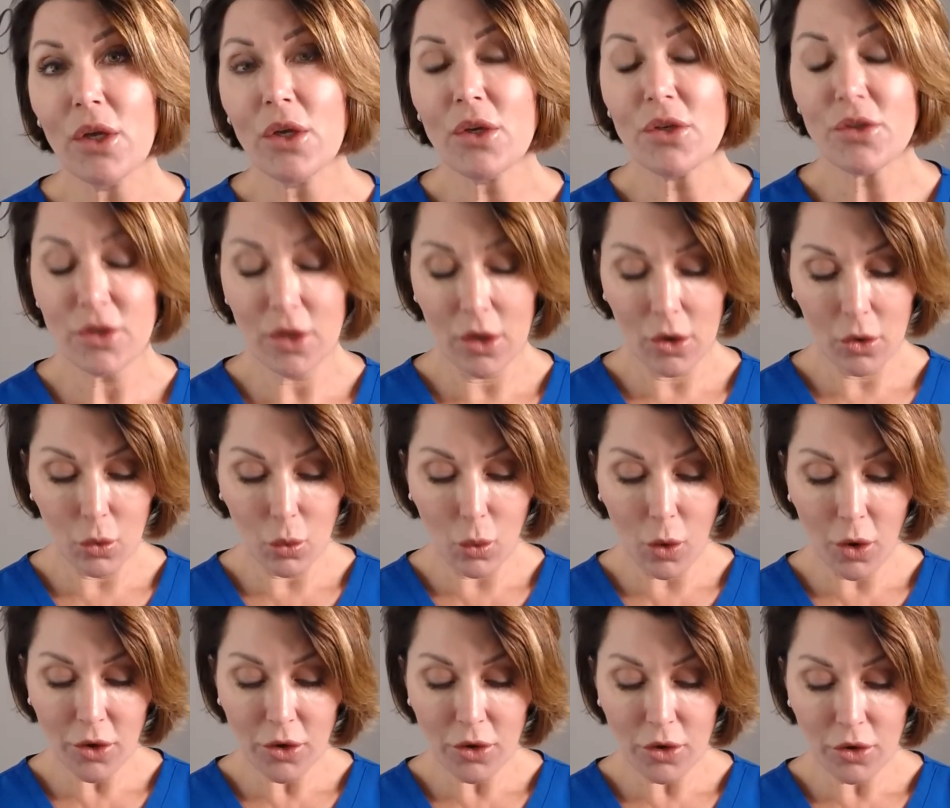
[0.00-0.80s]
So
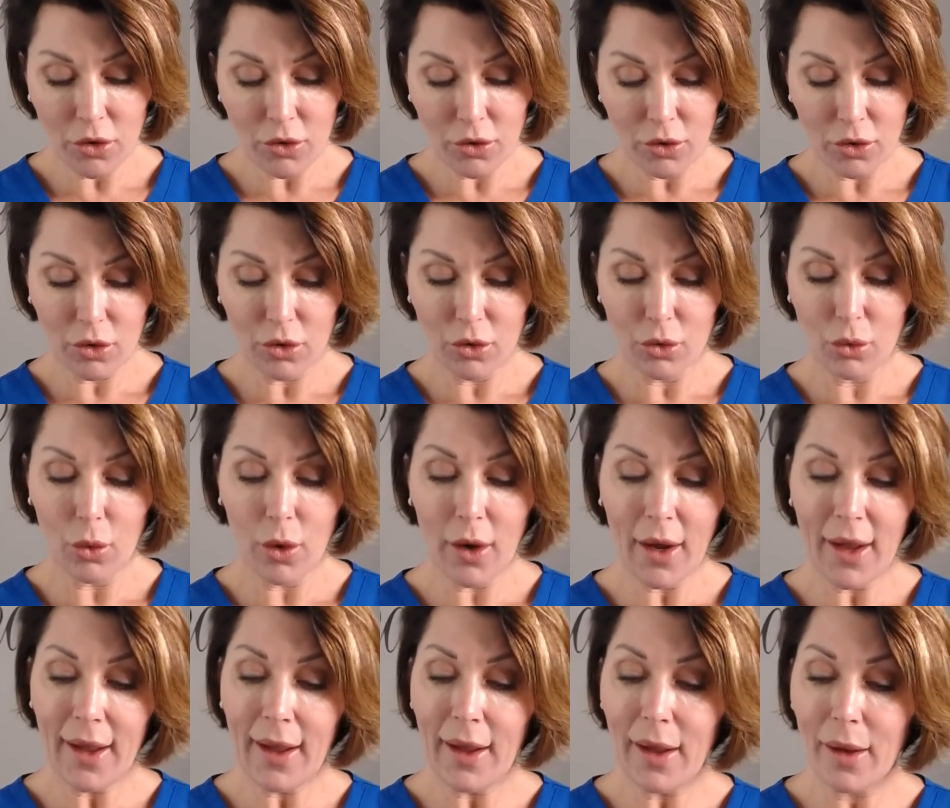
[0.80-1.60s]
what,
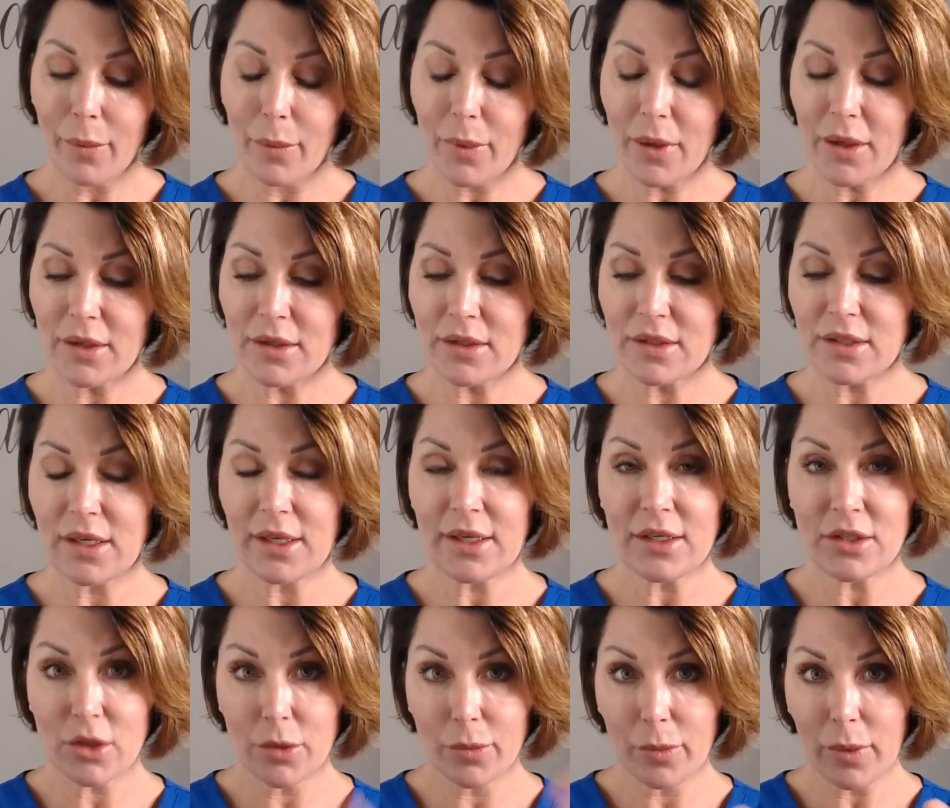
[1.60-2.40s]
what happens
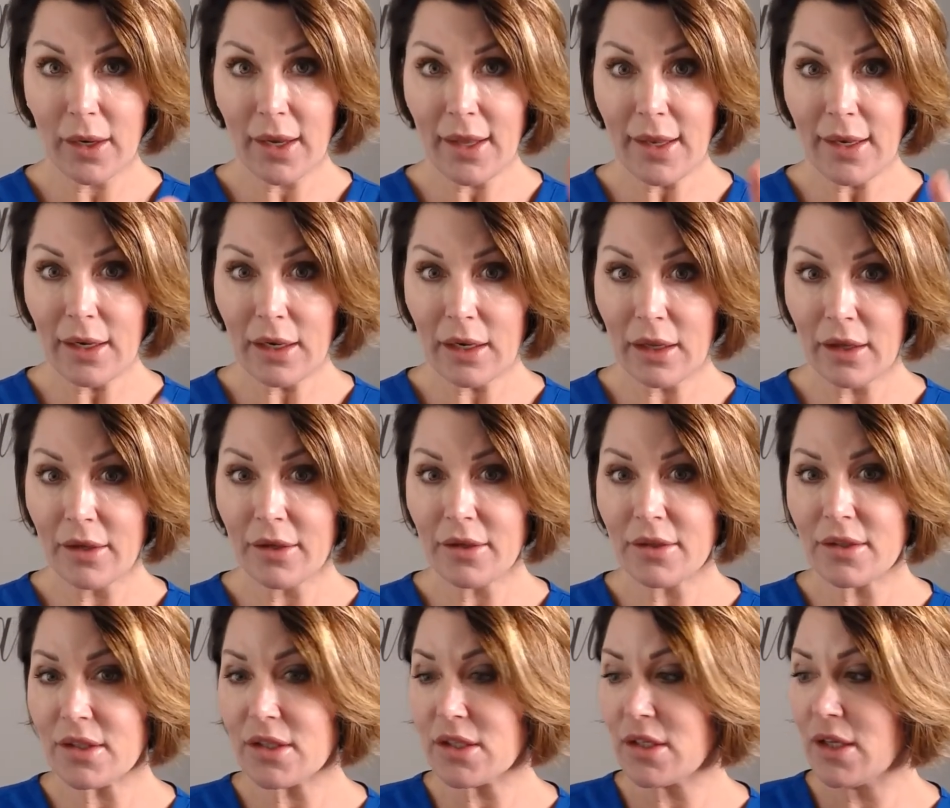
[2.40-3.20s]
is your
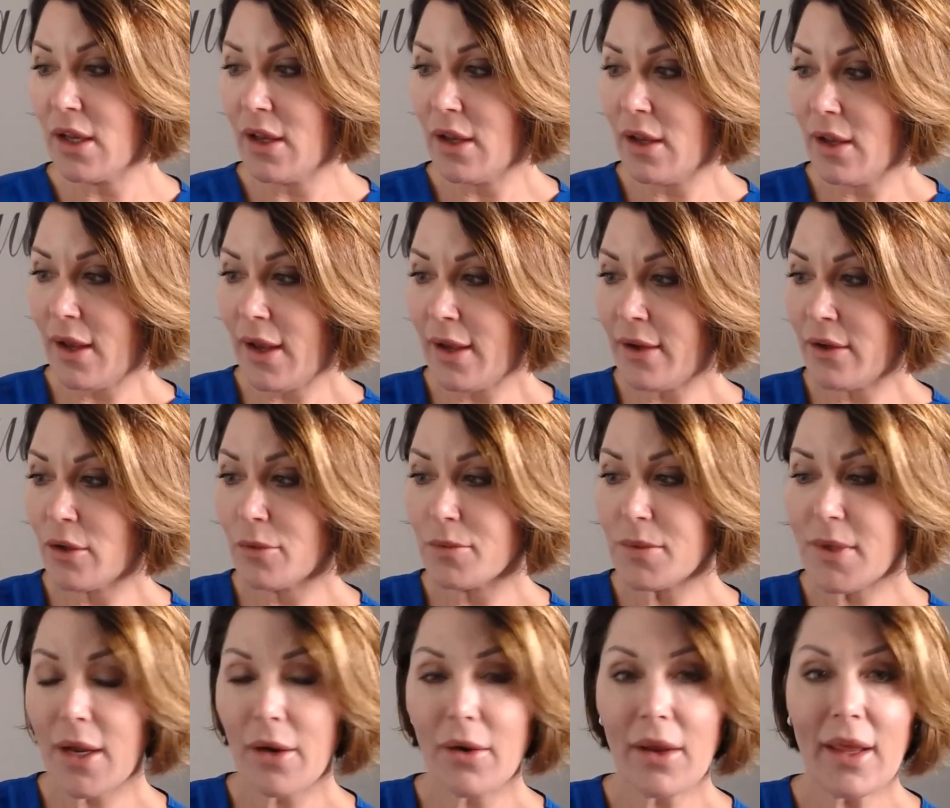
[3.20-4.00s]
platelets end
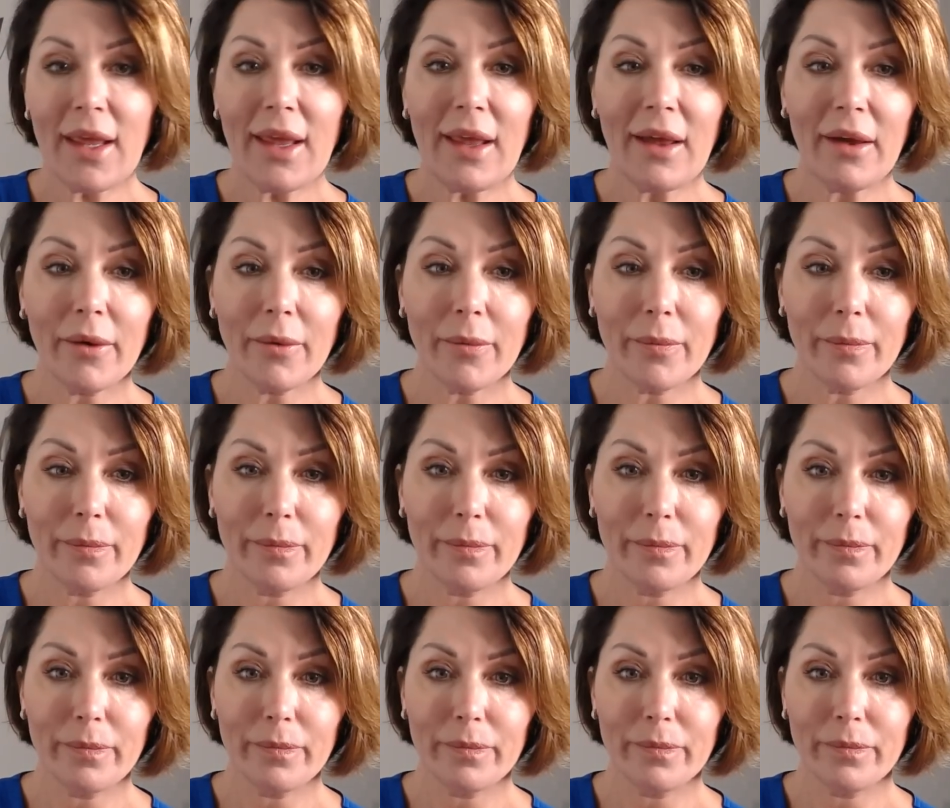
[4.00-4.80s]
up down here.
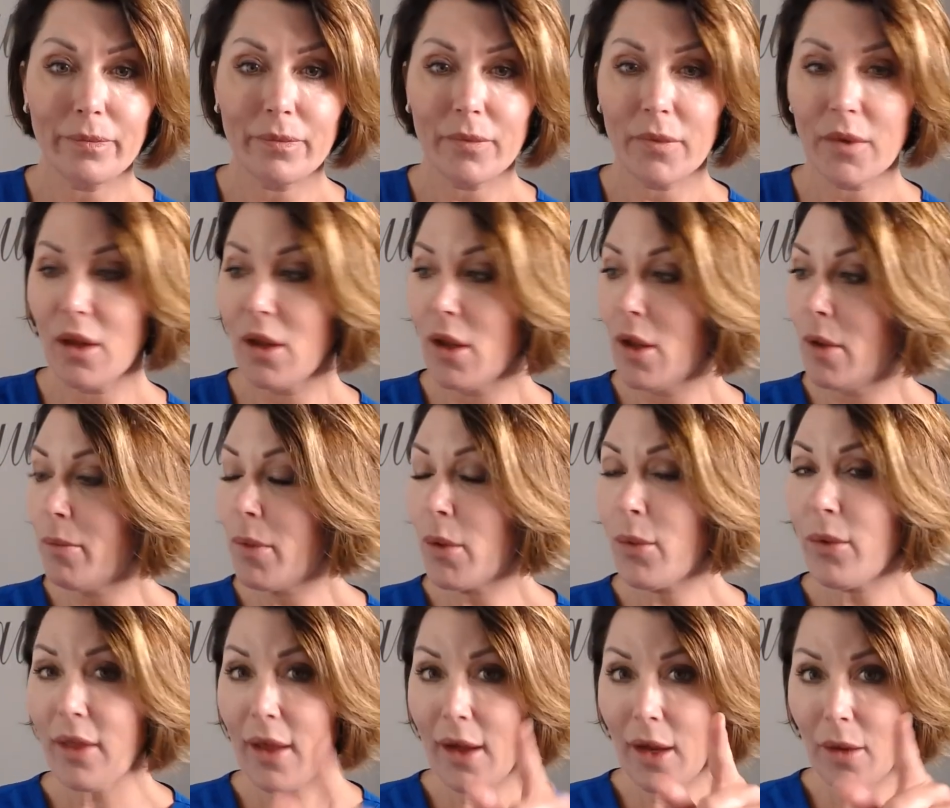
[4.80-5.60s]

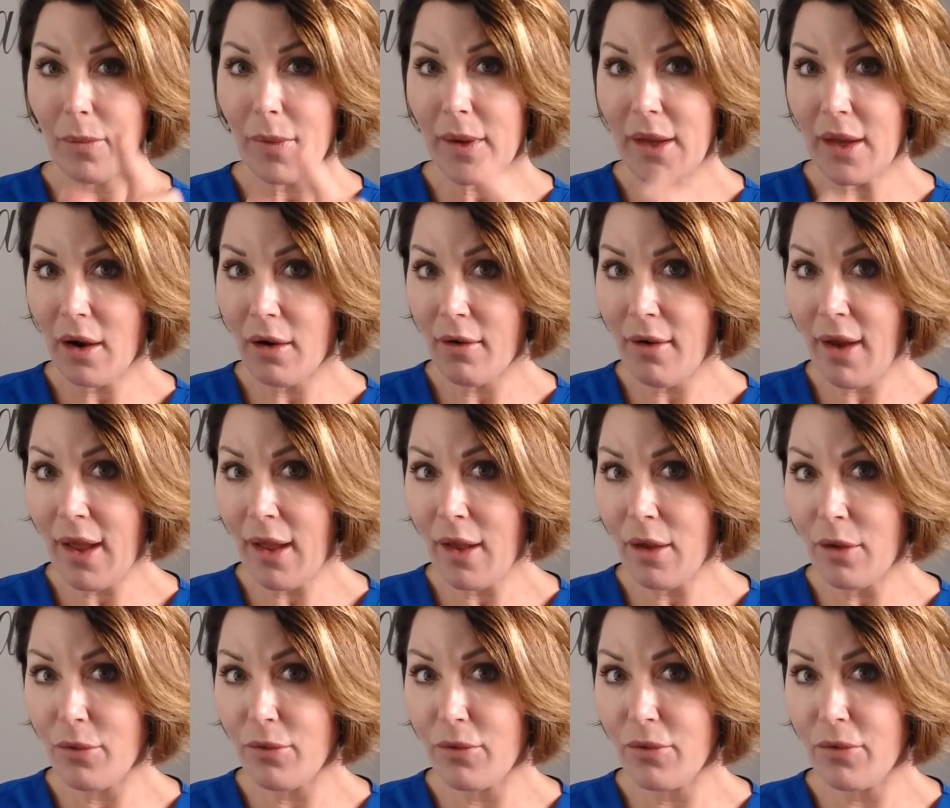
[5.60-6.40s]
But with
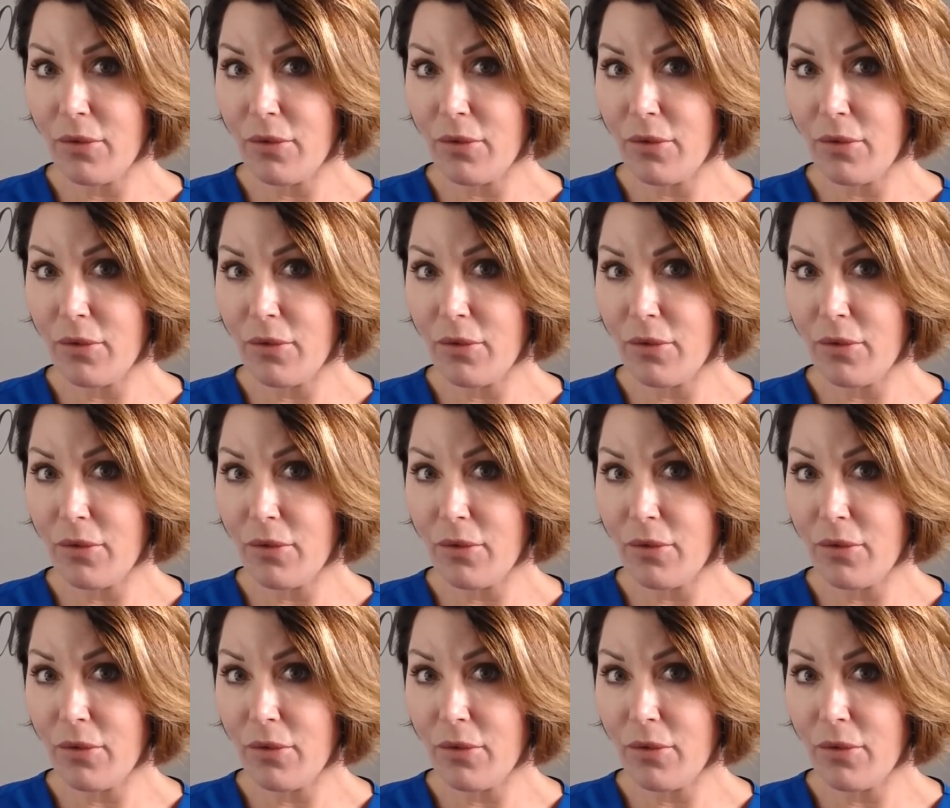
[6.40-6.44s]
IPRF,